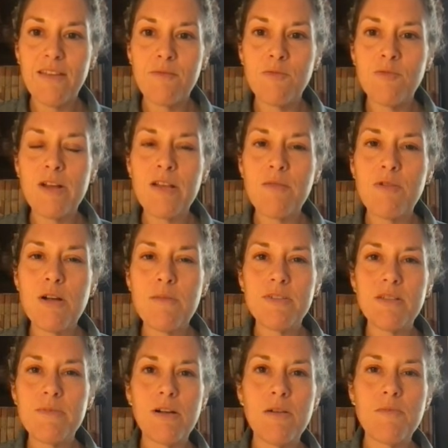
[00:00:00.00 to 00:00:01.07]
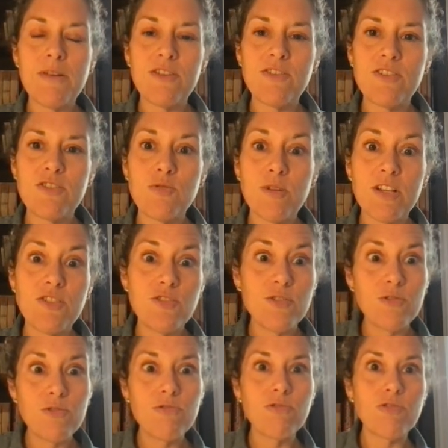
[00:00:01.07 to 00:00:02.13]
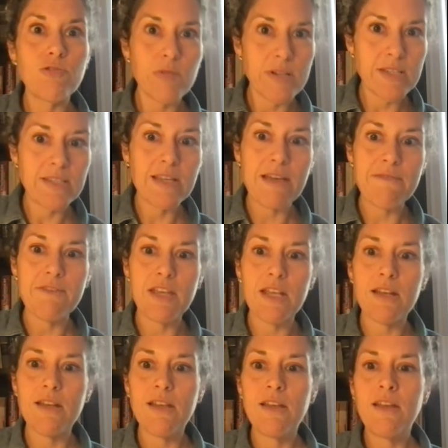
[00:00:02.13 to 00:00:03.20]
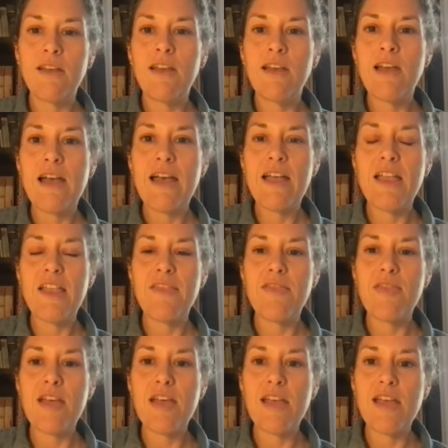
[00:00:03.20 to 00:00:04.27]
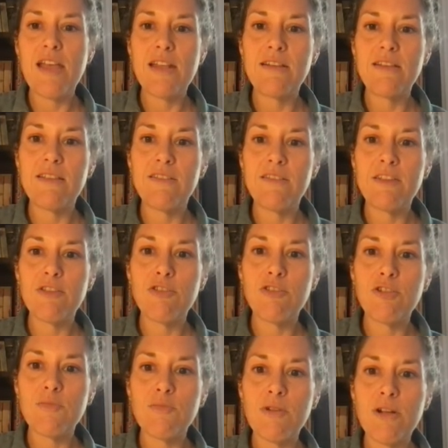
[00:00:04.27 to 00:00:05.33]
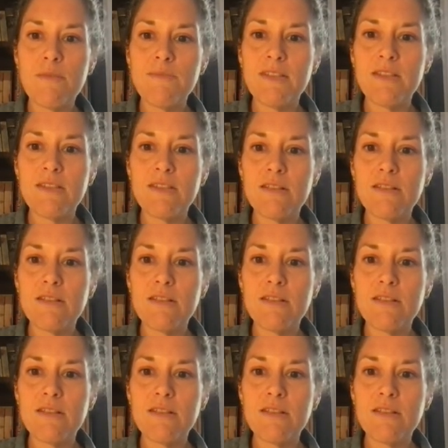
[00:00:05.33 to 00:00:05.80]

writing prompt is about pages 22 through 27. And then the third prompt is